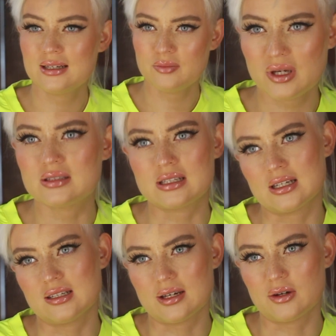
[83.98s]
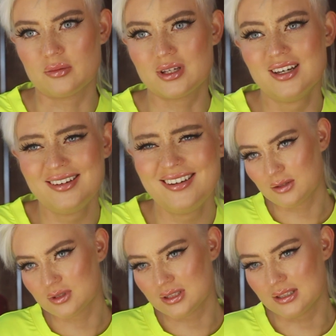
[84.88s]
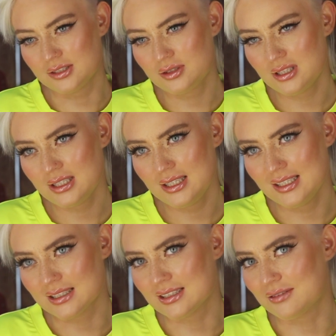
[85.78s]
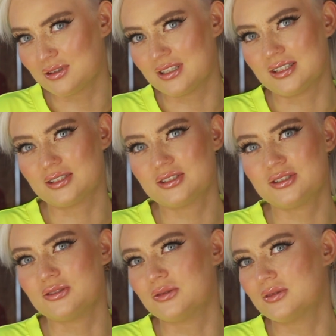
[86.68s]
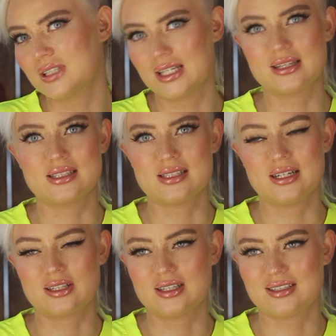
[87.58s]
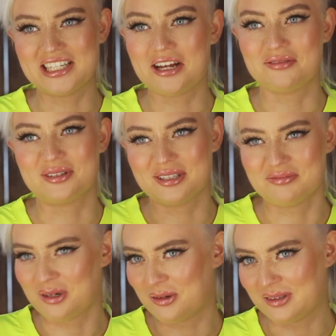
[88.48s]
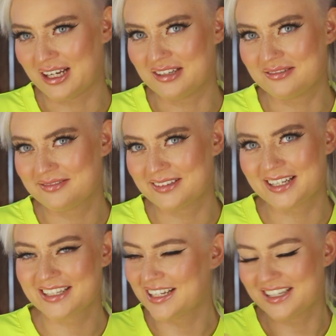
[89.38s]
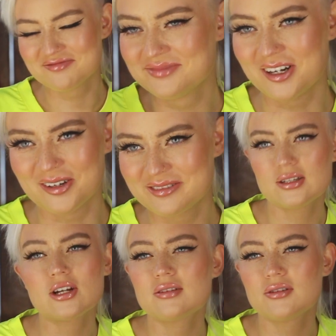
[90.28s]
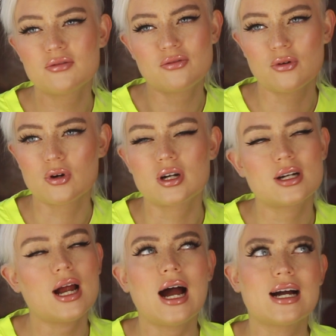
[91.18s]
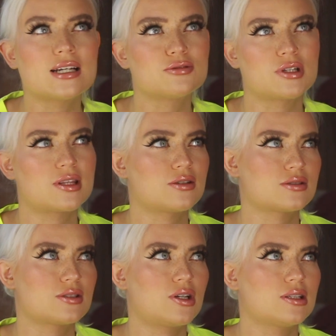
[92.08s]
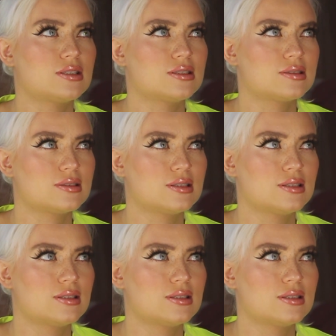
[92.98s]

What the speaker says: Pixie cut Naomi. I would literally never dare to get this haircut. Never in my whole life. Like, no. Not even for $100,000.